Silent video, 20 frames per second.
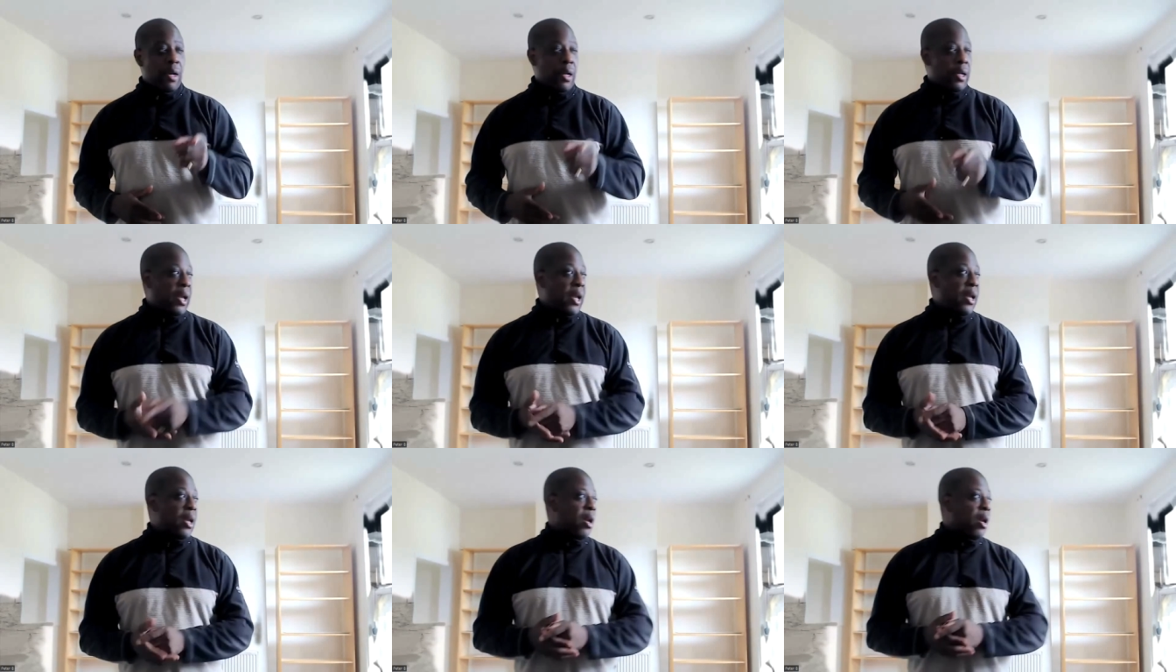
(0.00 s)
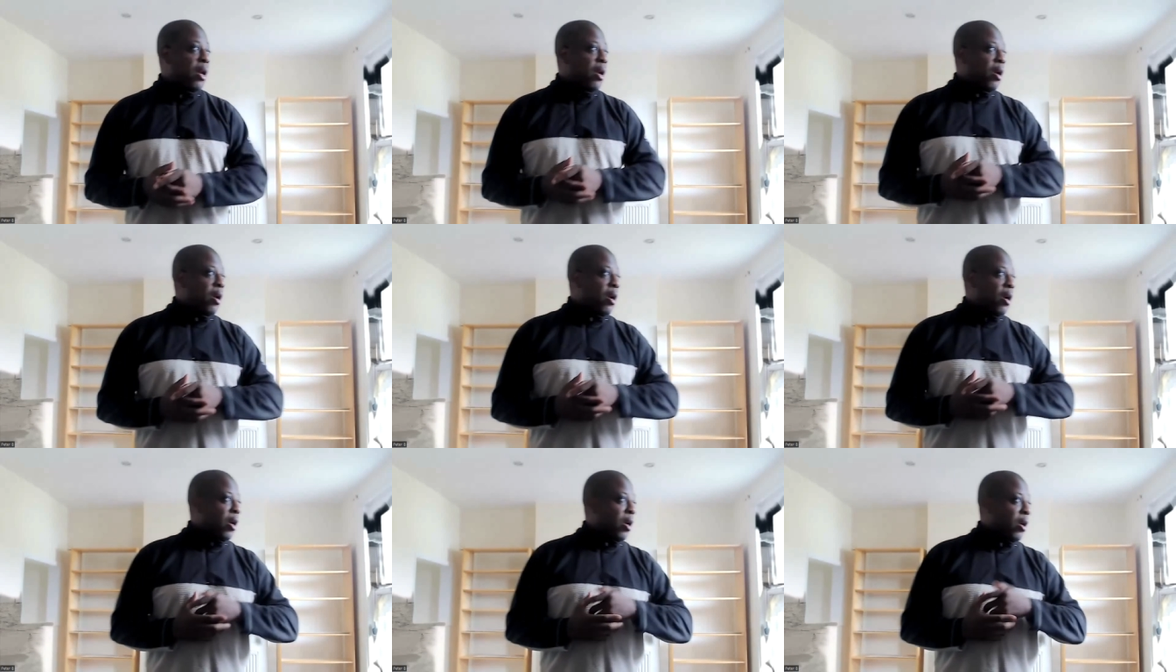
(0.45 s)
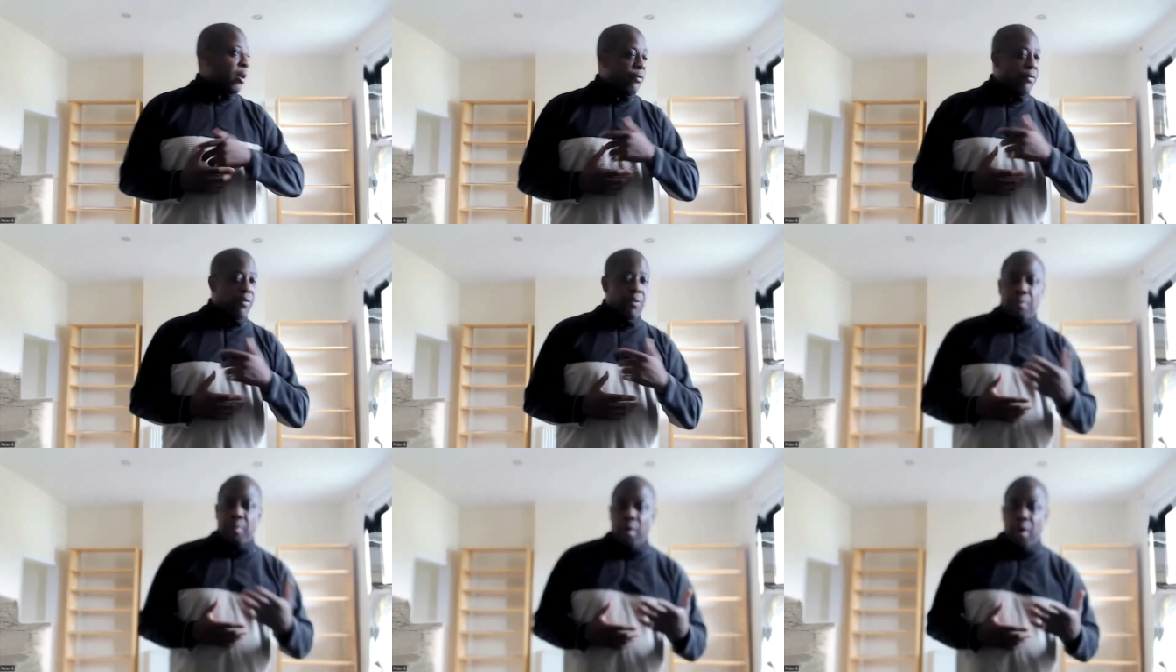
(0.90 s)
Okay, uh,
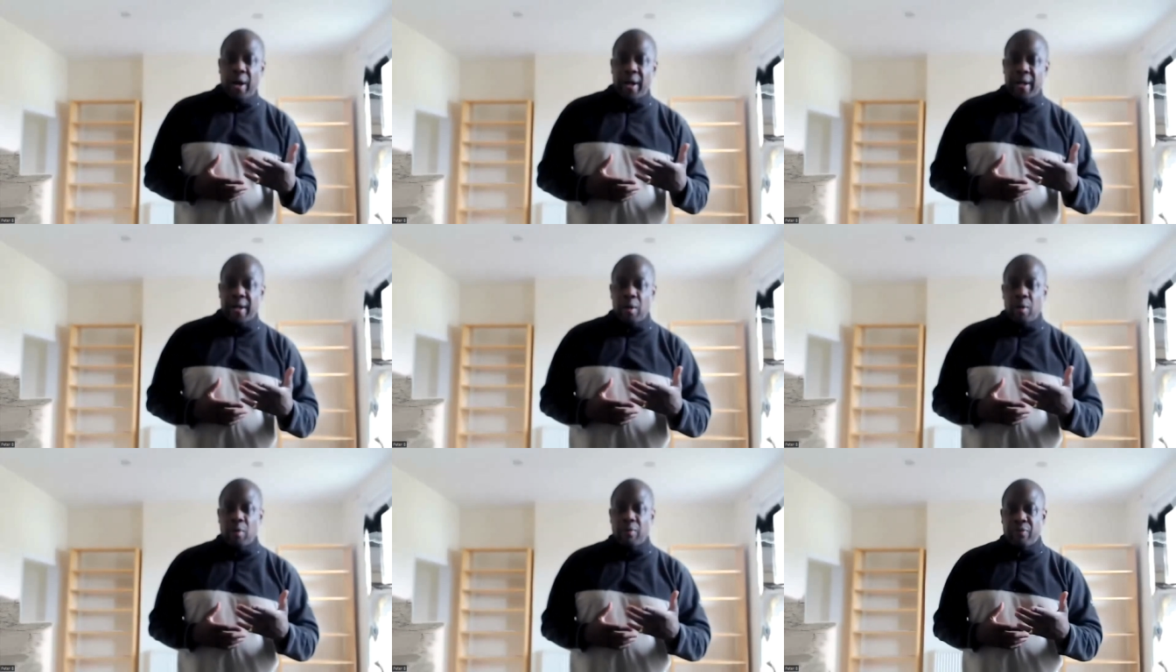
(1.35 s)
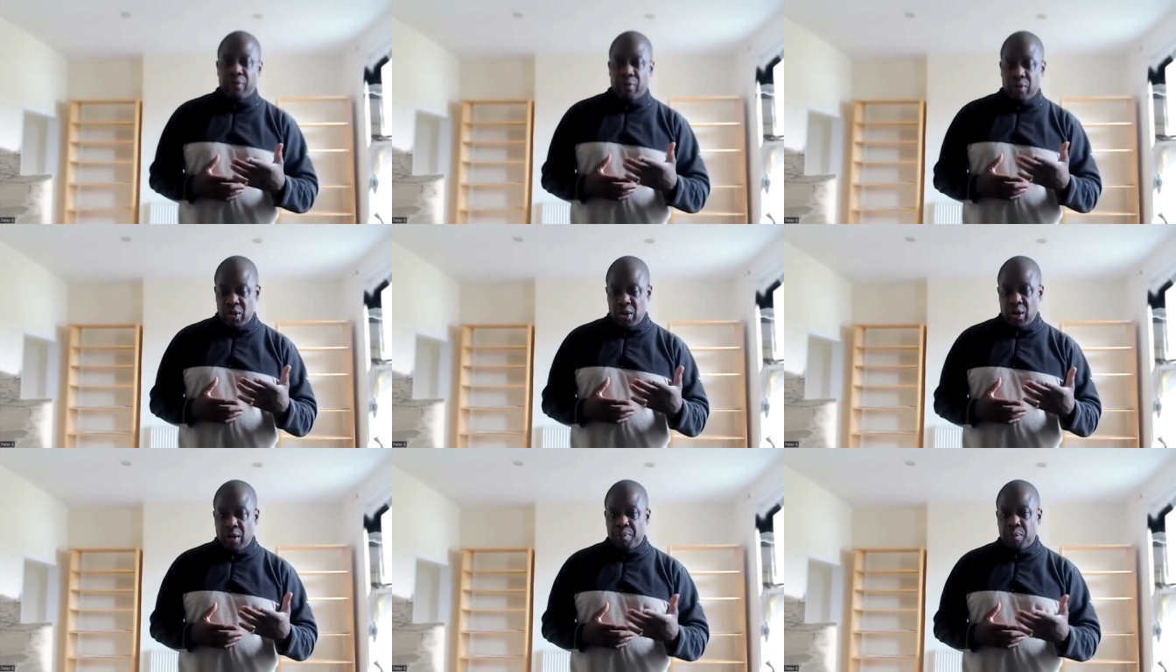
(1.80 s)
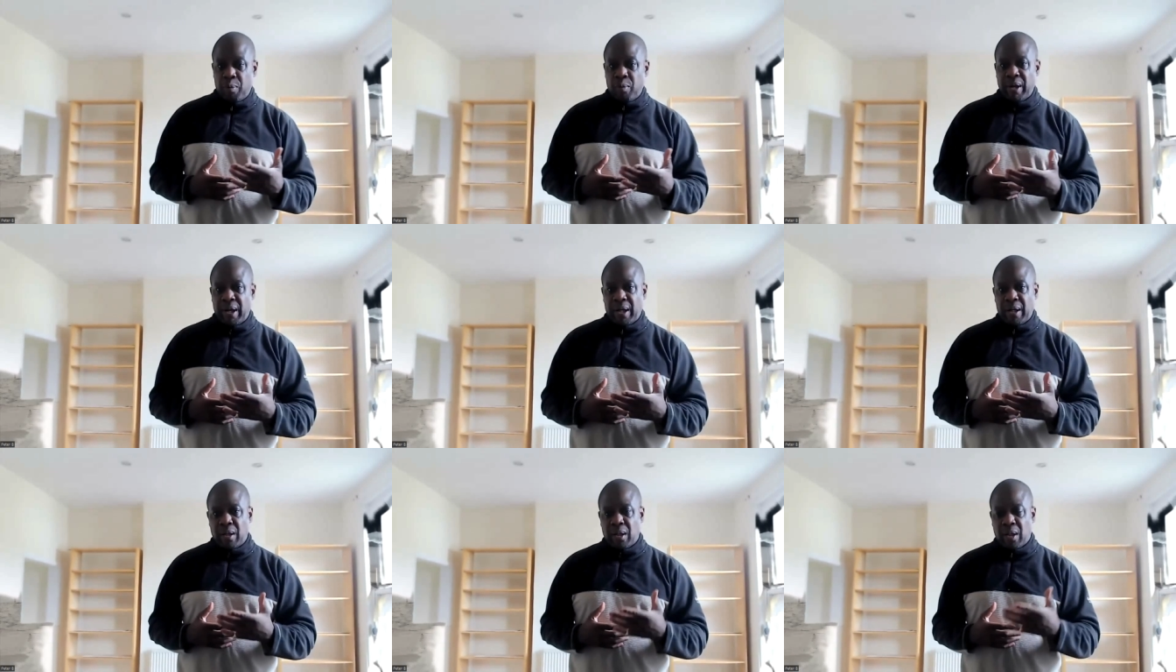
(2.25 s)
from what I know, for
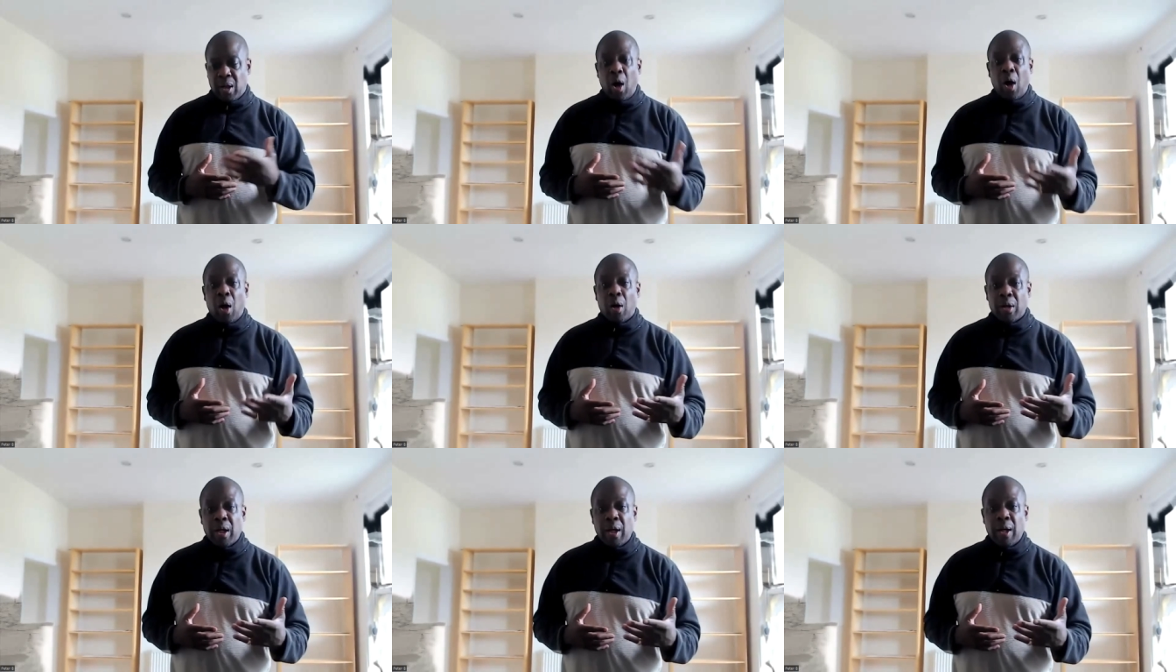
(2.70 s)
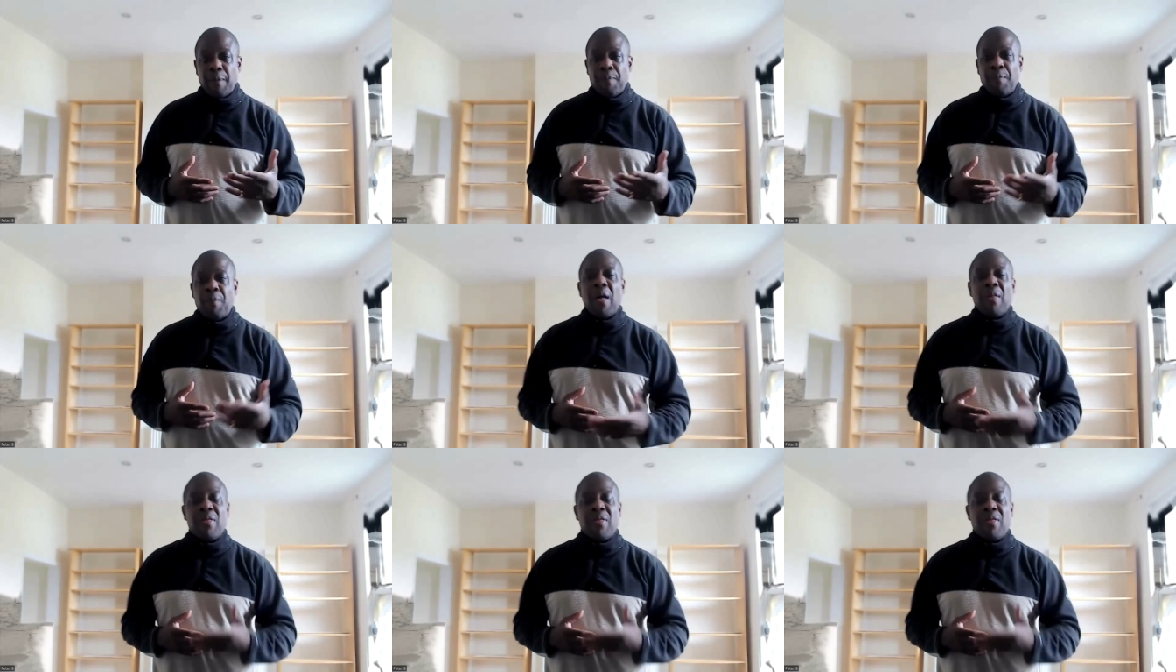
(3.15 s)
example, in Ghana,